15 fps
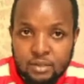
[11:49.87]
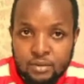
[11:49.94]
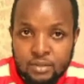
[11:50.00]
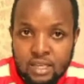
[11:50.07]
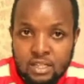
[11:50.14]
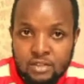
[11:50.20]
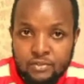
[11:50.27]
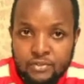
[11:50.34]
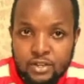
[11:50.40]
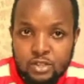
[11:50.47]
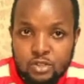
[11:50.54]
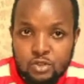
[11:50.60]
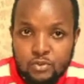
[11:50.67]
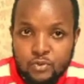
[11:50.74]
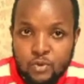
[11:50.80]
with a
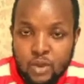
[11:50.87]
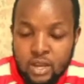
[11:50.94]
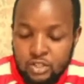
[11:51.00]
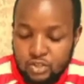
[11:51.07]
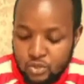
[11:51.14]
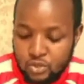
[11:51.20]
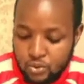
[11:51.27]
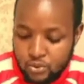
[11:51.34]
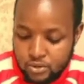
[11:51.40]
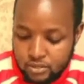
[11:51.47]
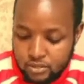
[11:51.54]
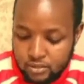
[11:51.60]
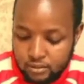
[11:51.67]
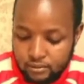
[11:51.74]
difference of one tone.